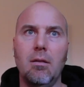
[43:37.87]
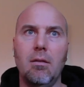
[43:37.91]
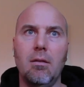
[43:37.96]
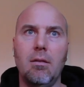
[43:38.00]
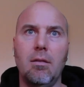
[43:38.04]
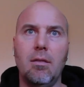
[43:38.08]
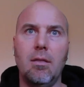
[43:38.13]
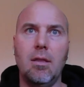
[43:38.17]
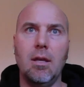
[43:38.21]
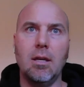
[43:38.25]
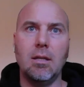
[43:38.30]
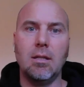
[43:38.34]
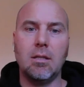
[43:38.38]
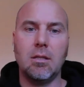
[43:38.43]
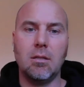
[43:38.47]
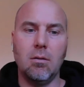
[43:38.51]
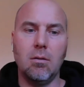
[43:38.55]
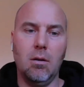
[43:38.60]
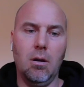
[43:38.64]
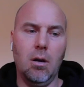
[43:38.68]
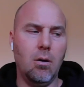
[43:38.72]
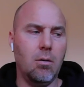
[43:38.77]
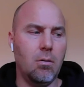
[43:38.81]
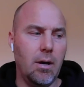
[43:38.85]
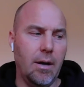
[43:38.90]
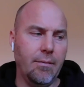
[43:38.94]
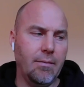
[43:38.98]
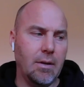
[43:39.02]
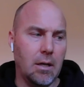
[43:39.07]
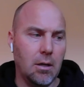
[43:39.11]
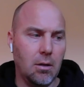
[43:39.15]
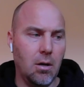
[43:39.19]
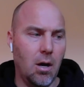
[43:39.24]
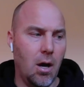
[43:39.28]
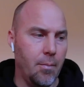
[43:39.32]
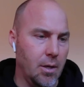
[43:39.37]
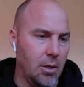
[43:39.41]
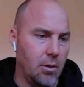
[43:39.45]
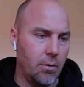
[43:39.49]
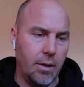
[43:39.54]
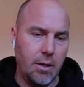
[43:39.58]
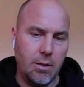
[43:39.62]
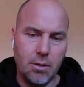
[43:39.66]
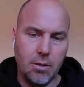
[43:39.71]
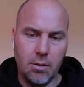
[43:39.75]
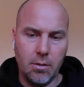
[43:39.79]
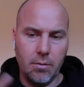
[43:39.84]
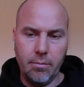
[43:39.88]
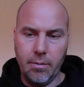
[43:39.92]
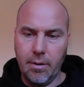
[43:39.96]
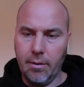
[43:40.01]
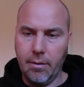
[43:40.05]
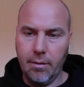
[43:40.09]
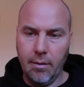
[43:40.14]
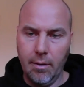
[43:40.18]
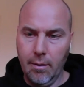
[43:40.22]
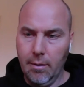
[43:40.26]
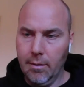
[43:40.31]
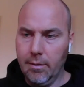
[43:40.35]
this, oh, I've got a common creature with